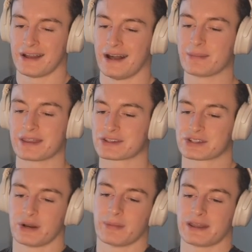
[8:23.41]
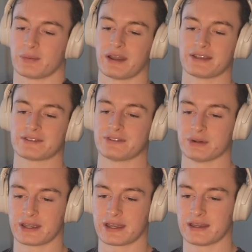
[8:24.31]
I mean, there's so many ways of
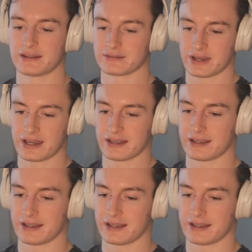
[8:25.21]
doing it, right?